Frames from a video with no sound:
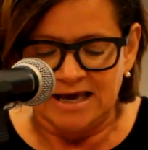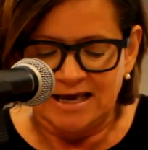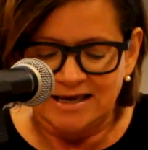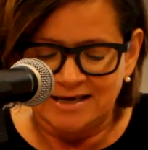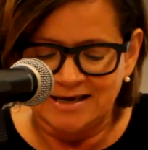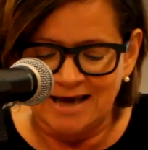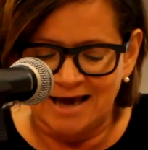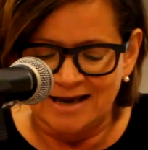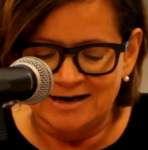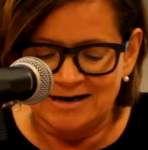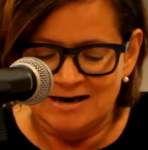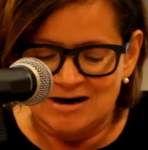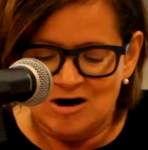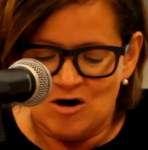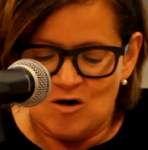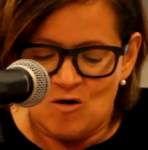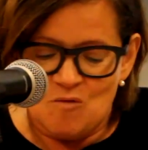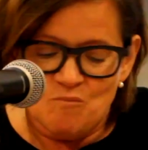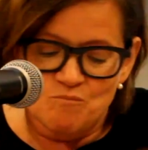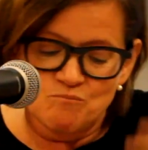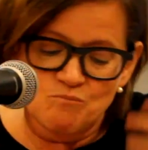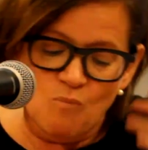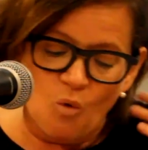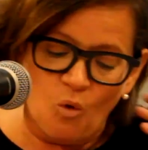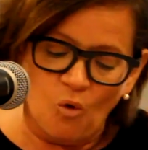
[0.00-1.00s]

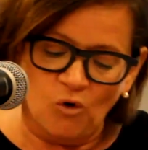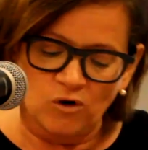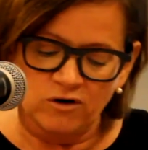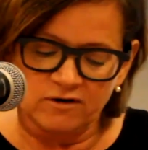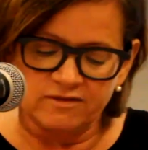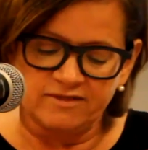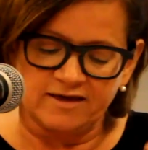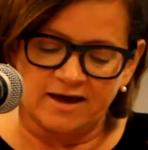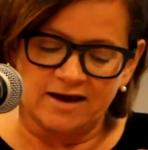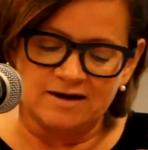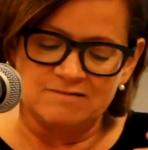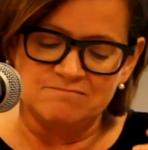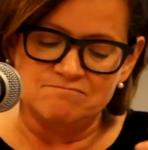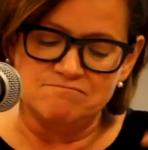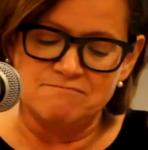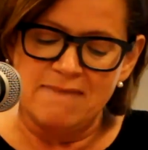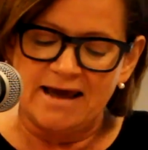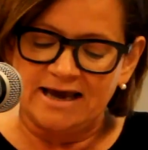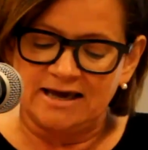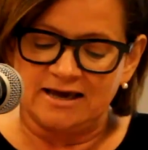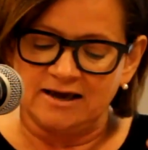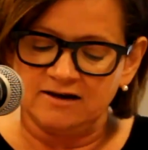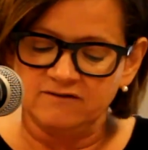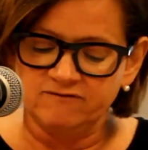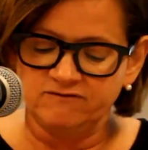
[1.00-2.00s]
Yet, more than
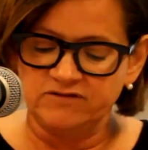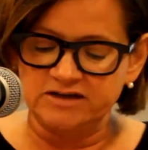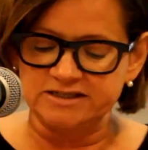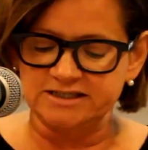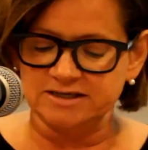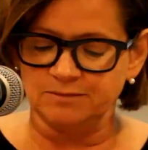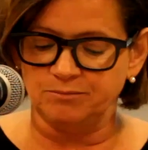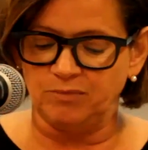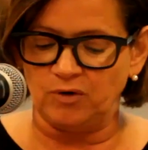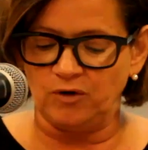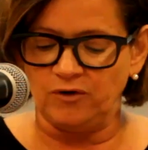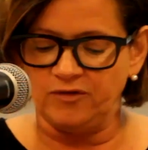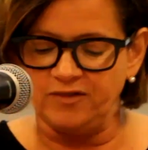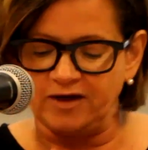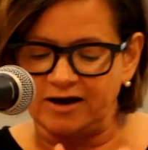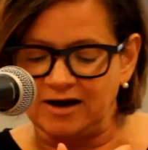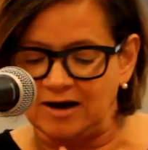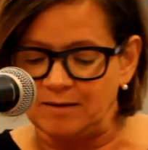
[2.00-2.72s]
making visible the